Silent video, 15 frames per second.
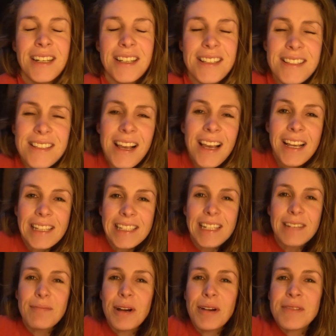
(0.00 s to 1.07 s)

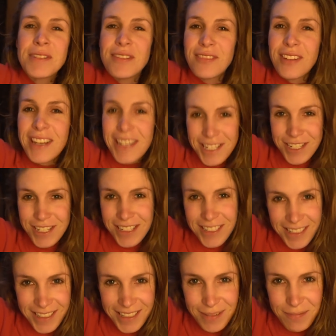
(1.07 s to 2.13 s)
cycling
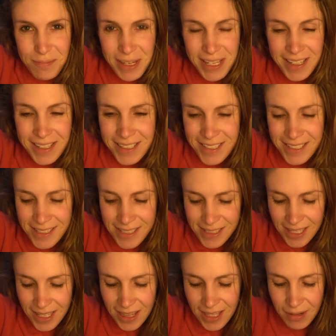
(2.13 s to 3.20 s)
motivation
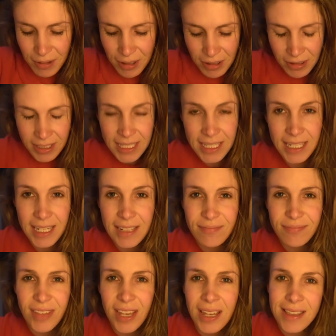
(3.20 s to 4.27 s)
because I think we all need it
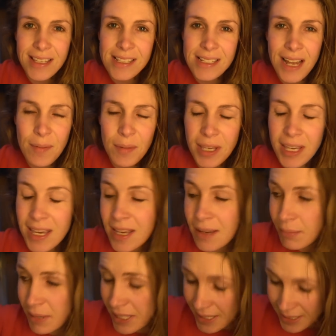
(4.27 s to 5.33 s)
at this time of year
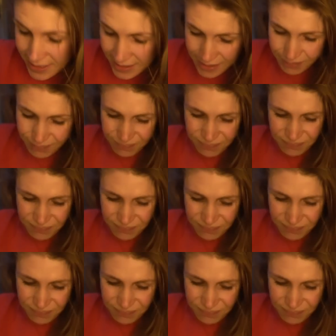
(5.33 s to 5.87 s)
because